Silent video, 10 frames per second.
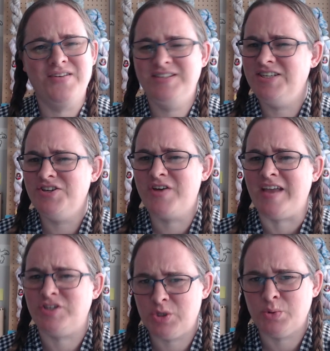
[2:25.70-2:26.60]
did you
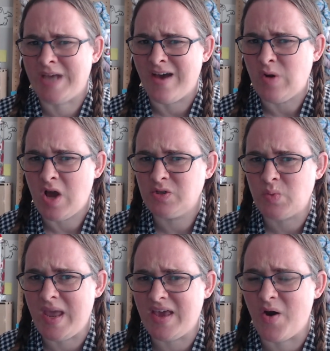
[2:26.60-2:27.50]
get shawled down last
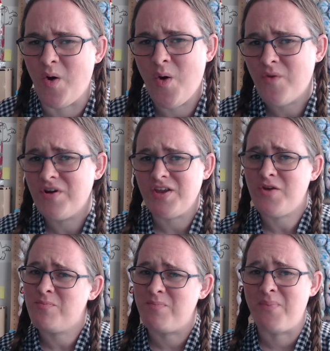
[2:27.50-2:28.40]
week or are
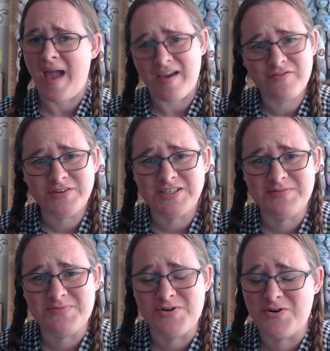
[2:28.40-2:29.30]
you back for
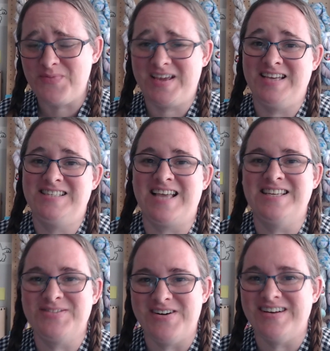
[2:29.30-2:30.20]
some more? Because
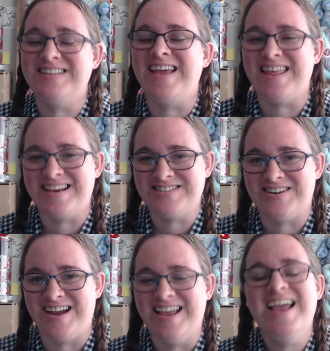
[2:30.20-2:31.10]
guess what? Yeah, that's
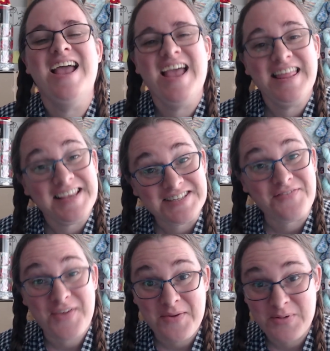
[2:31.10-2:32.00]
right. There's a
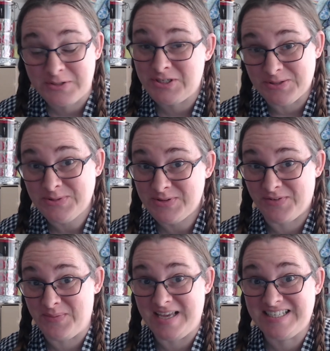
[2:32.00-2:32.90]
few more shawls
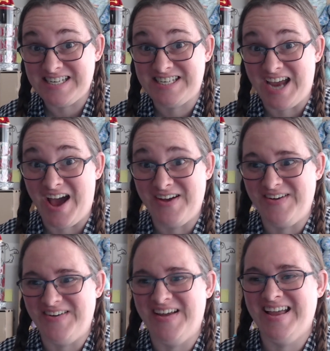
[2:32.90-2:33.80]
for me to show.